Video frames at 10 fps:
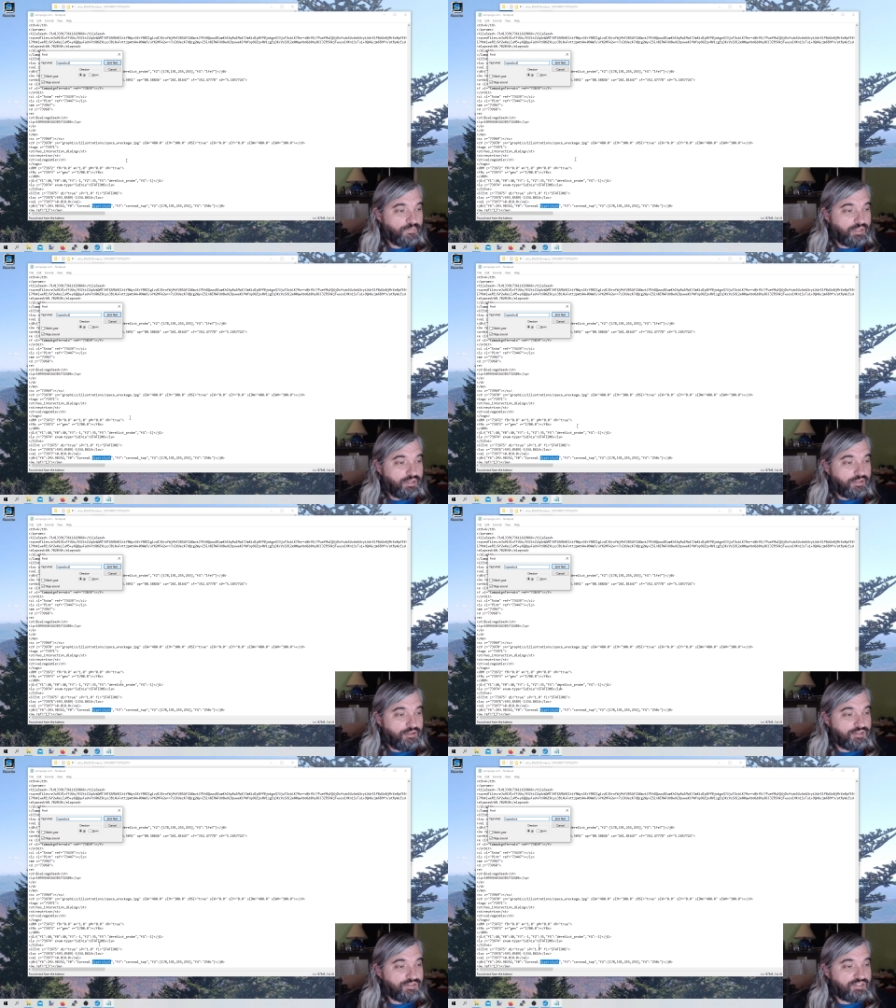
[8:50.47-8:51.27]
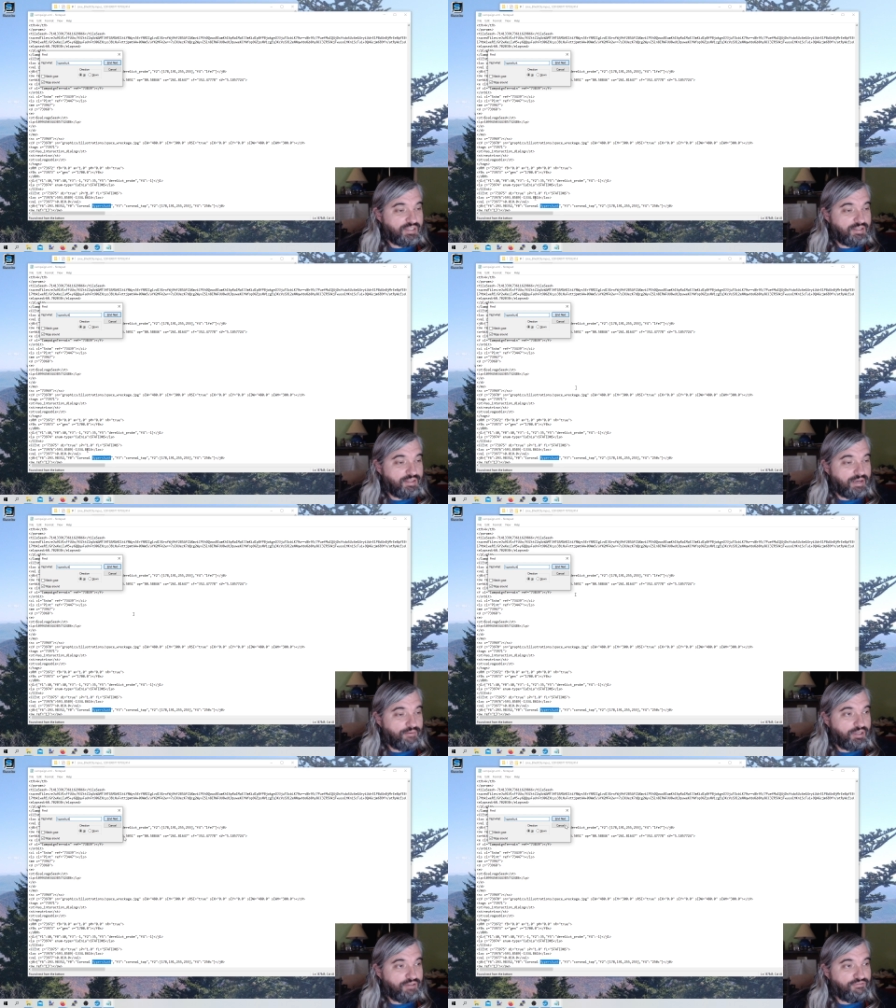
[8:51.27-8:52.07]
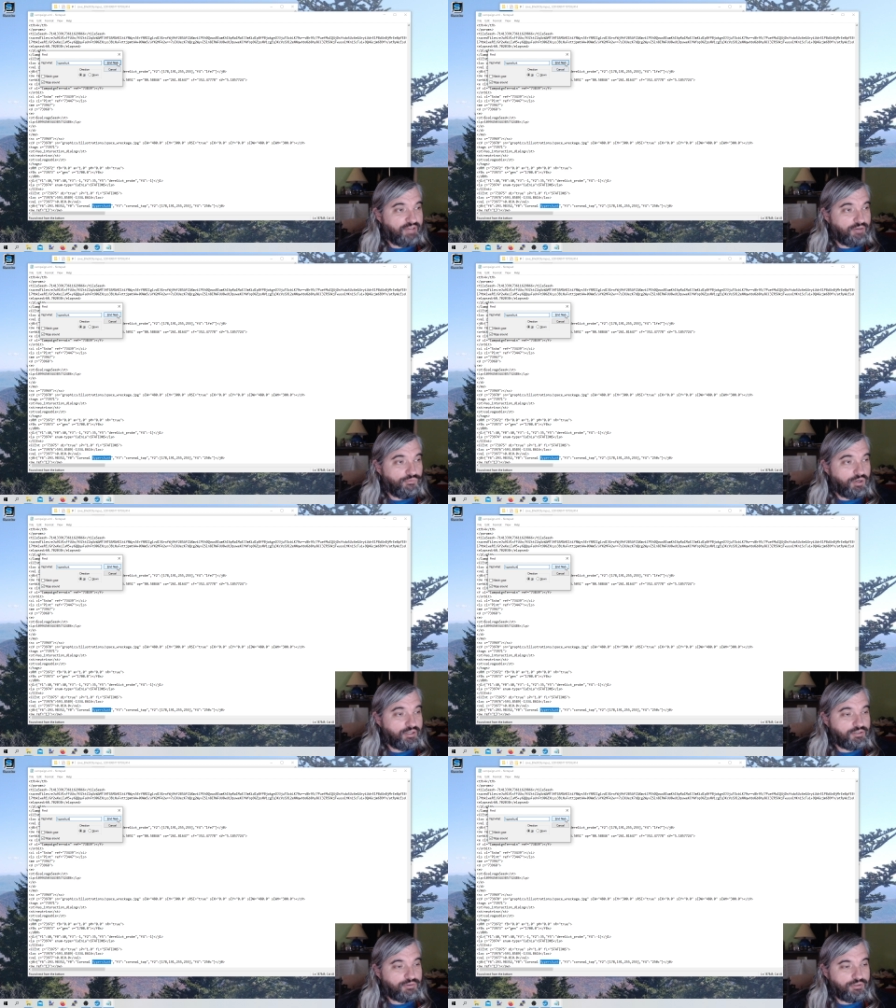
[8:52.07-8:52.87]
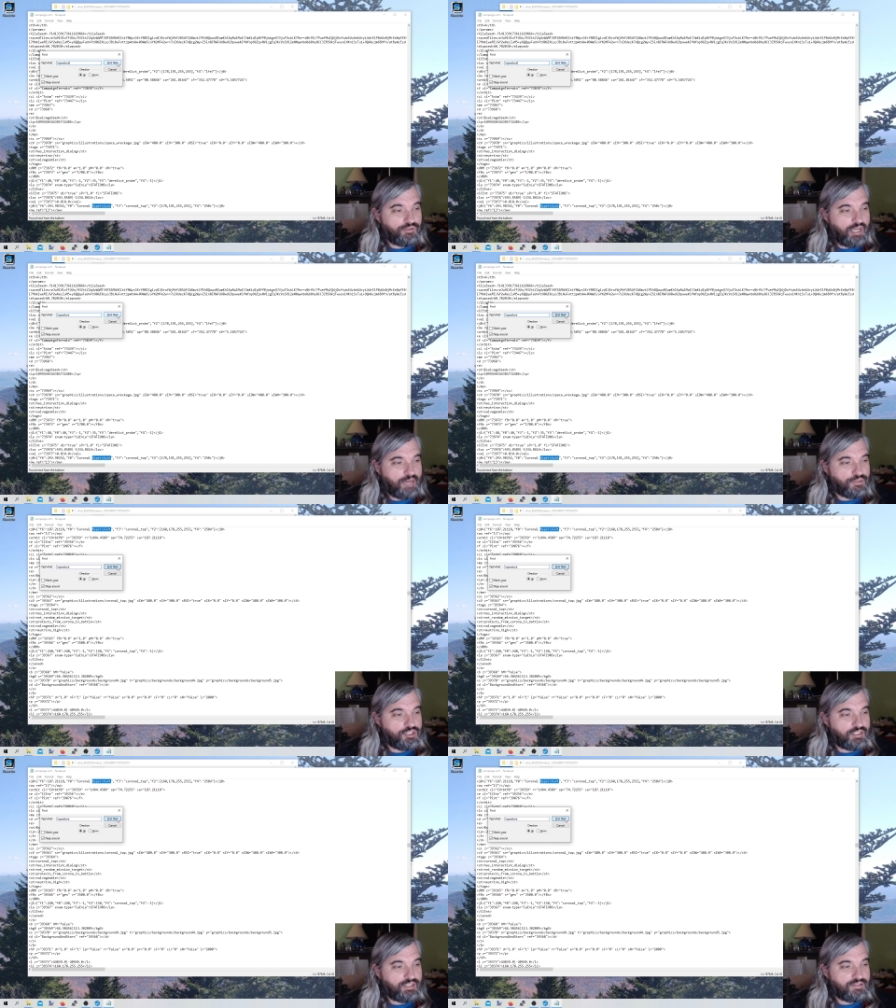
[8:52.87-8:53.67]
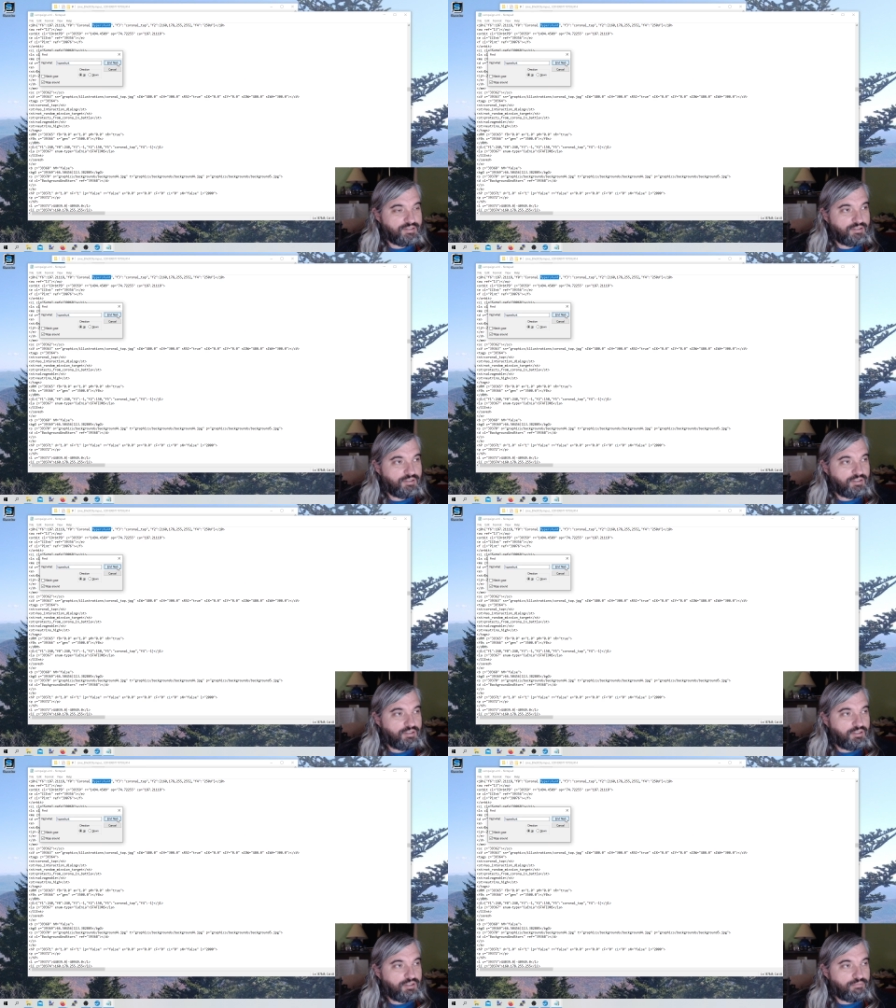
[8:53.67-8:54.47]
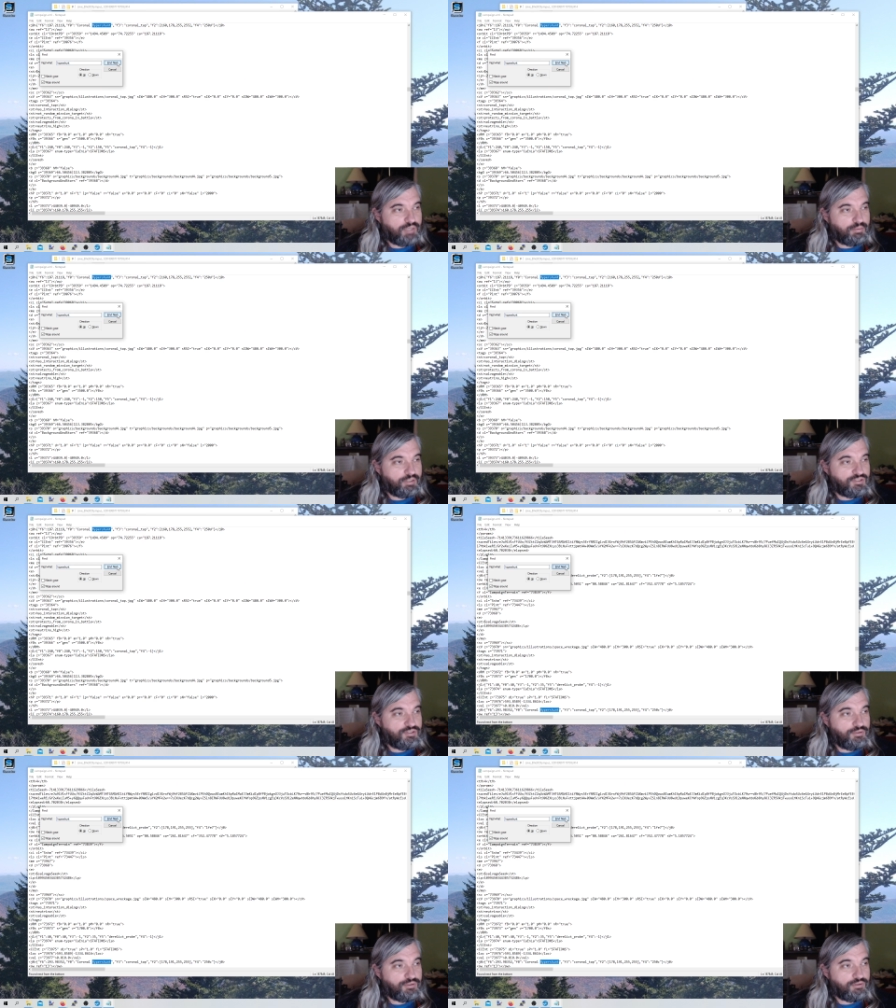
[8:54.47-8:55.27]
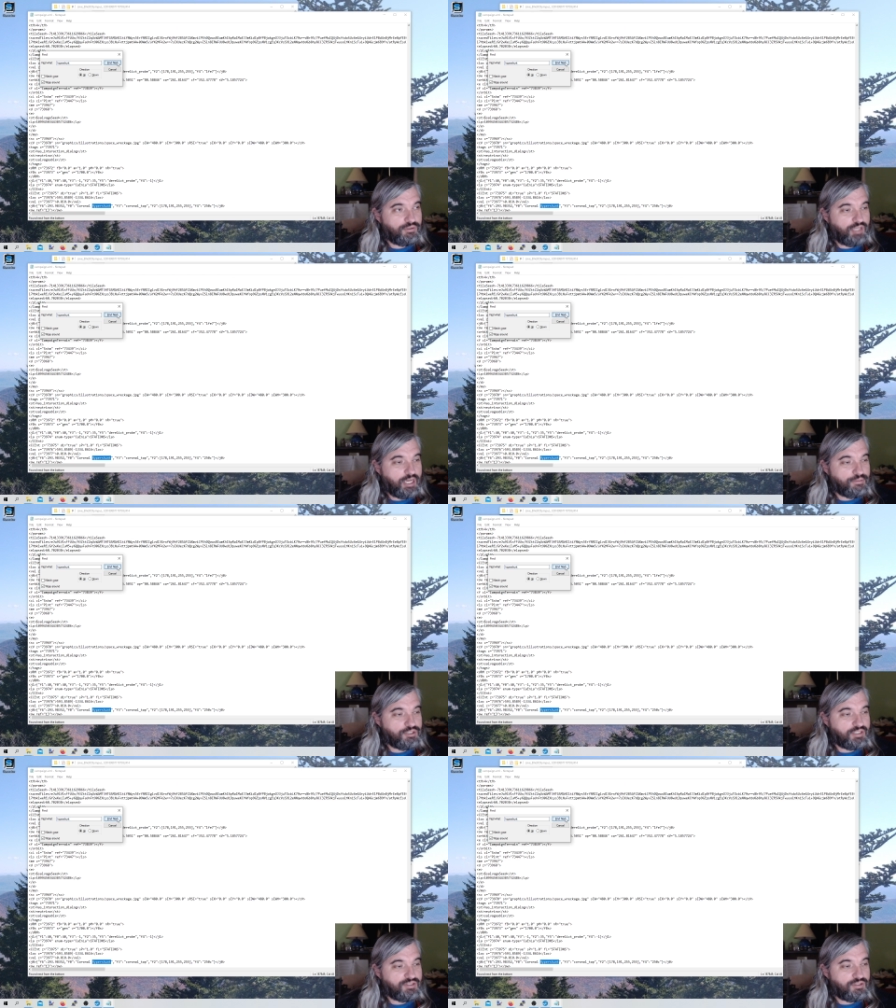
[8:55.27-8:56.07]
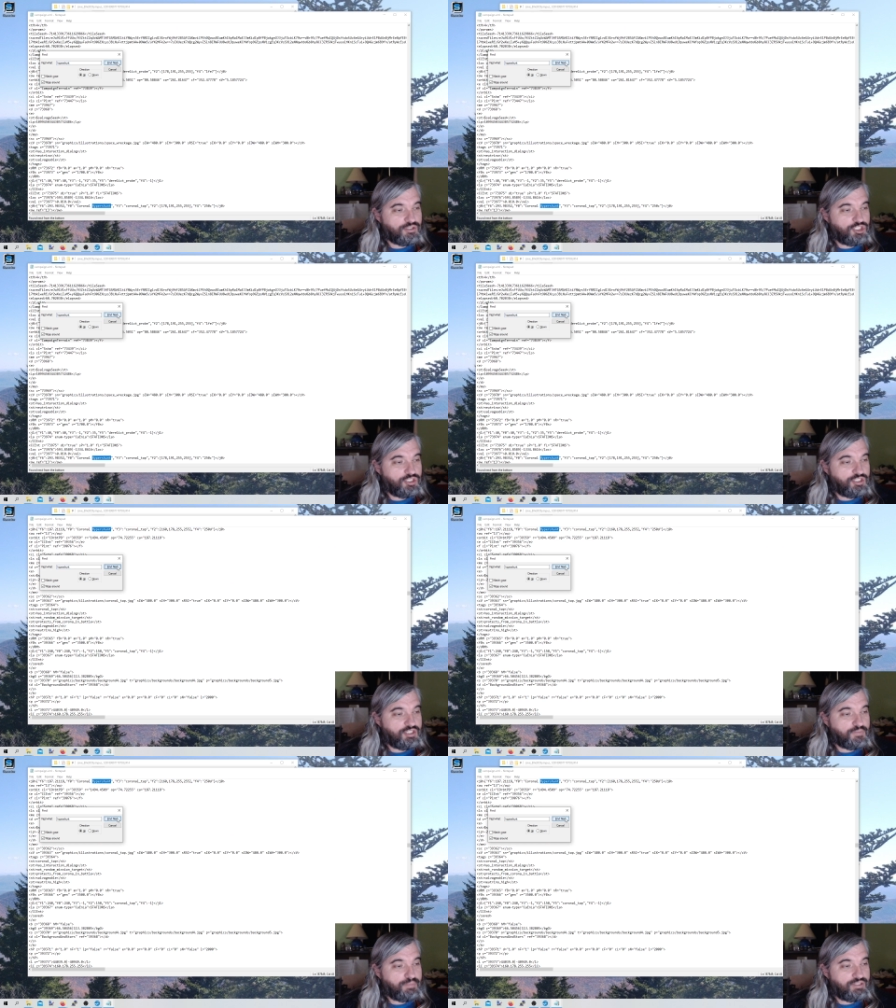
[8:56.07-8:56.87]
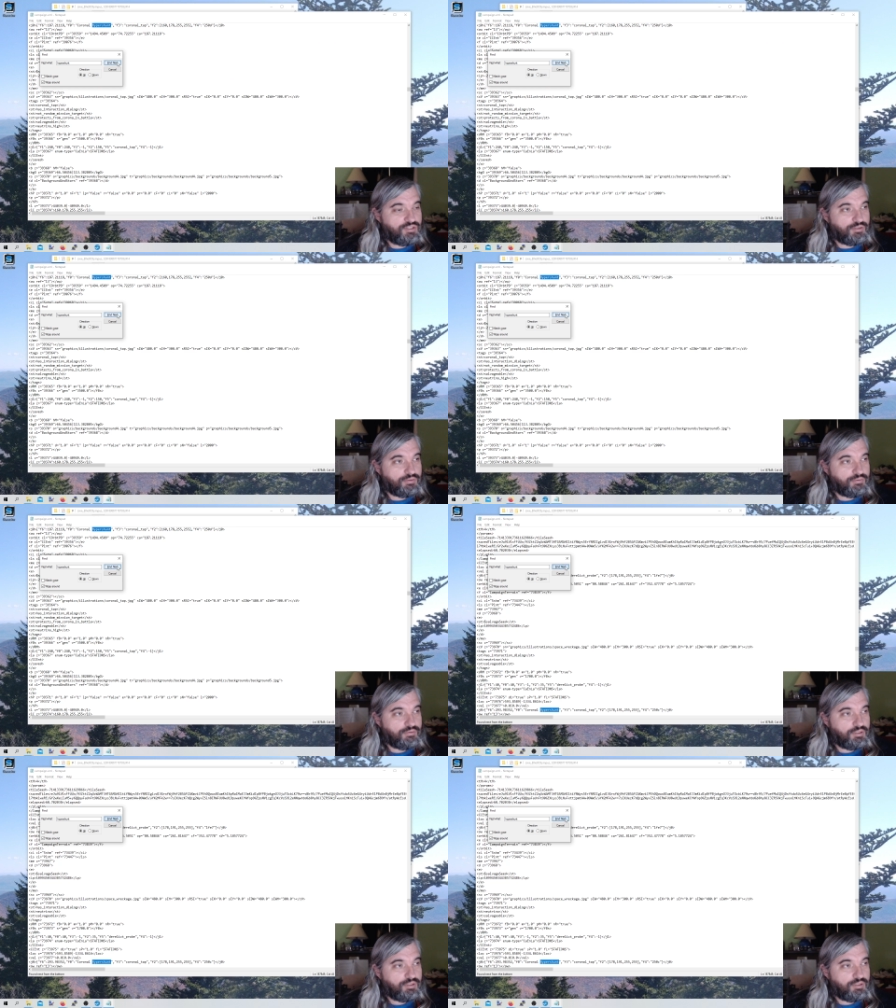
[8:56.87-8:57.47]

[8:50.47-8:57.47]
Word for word: you can see that we have found one coronal hypershunt, probably two coronal hypershunts. There should just be two.